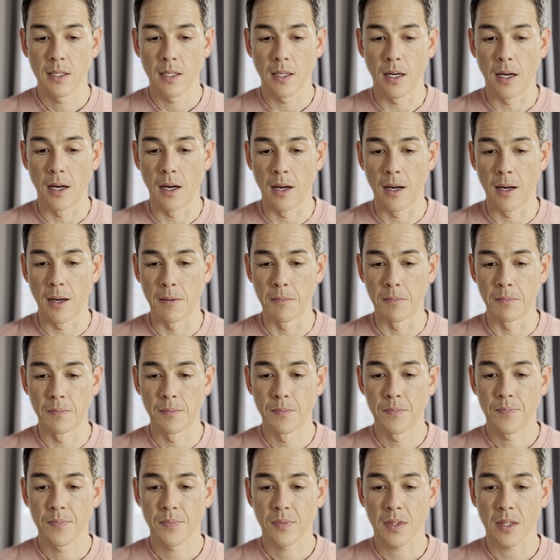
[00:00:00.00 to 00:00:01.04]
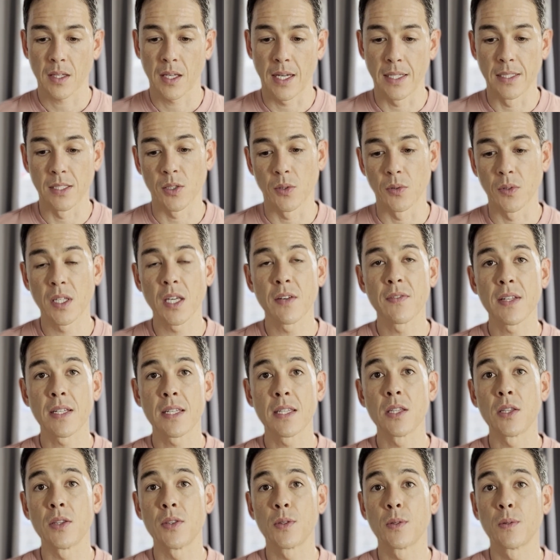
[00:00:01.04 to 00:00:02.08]
Um, and so,
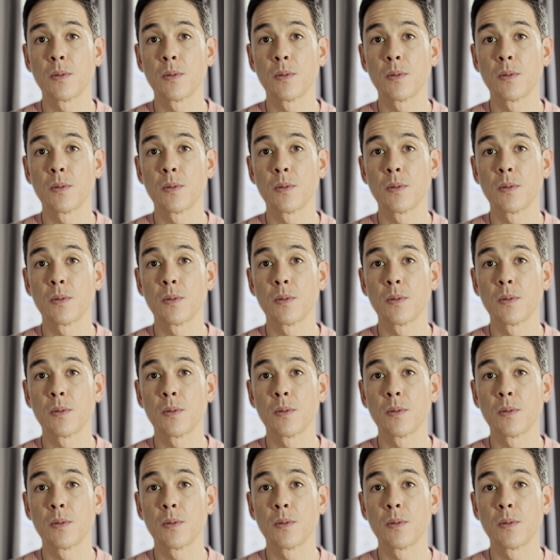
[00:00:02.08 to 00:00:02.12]
given